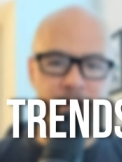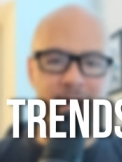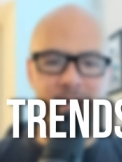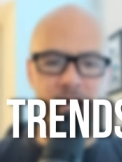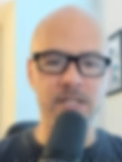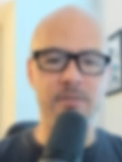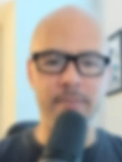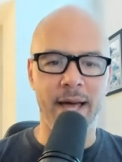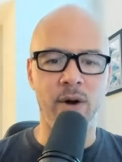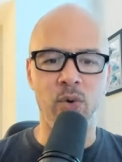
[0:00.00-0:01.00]
It doesn't
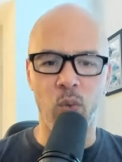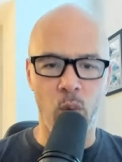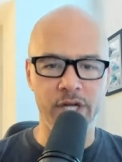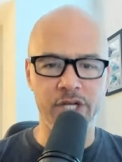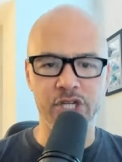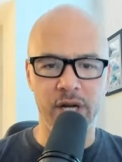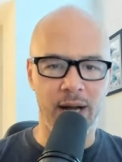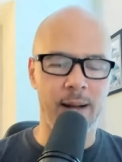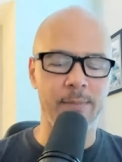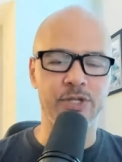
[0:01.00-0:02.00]
matter which
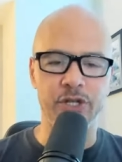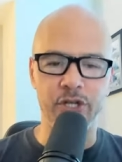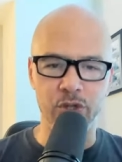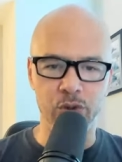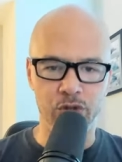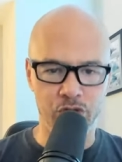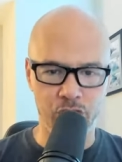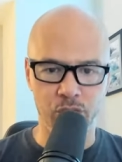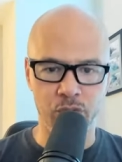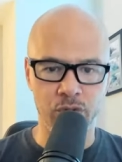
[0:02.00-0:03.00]
option you
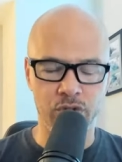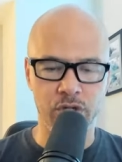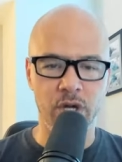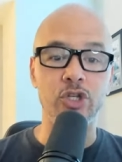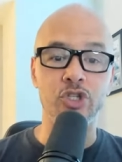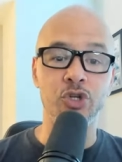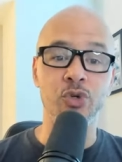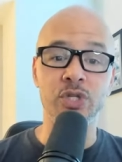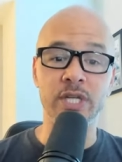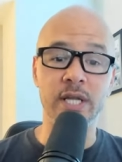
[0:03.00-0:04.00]
choose,
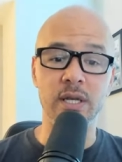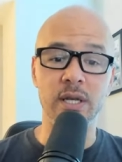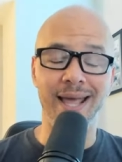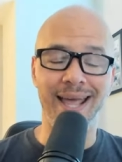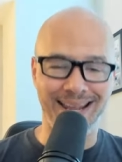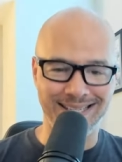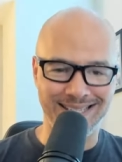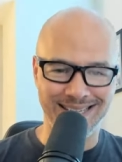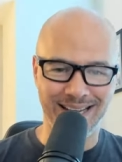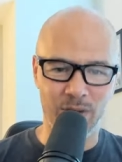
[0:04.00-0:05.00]
choose it and
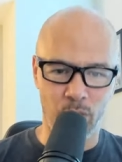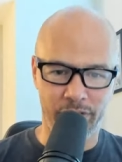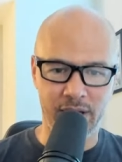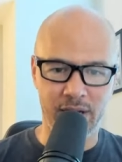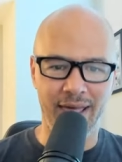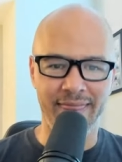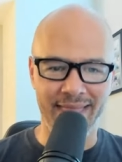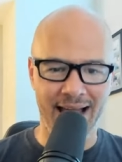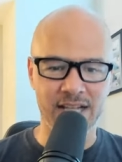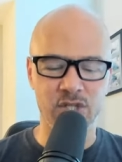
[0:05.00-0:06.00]
stick with it. And
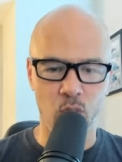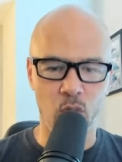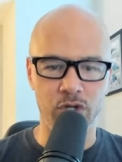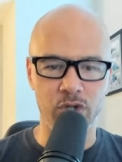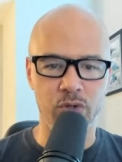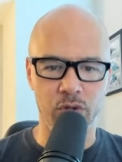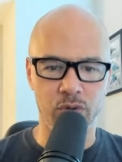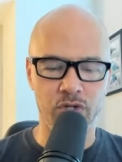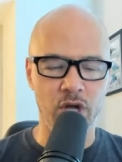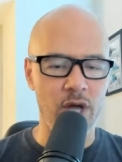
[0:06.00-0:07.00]
that's the one you
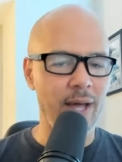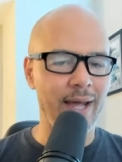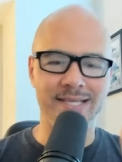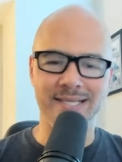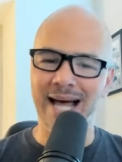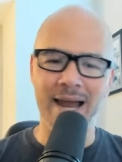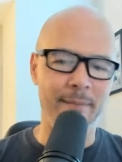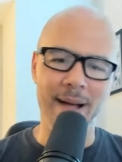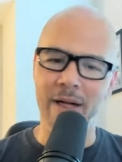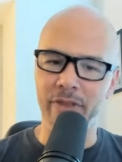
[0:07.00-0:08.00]
use. It's not
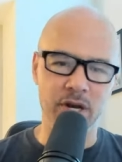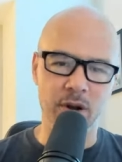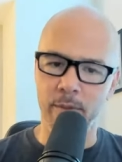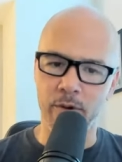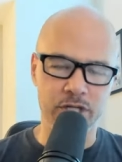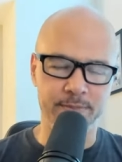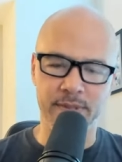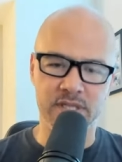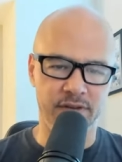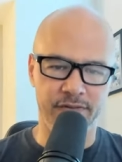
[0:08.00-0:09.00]
about the number
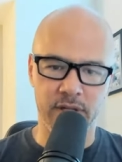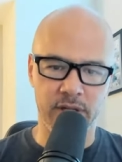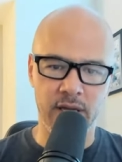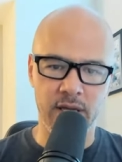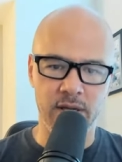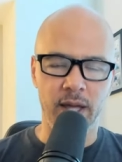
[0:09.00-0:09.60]
specifically.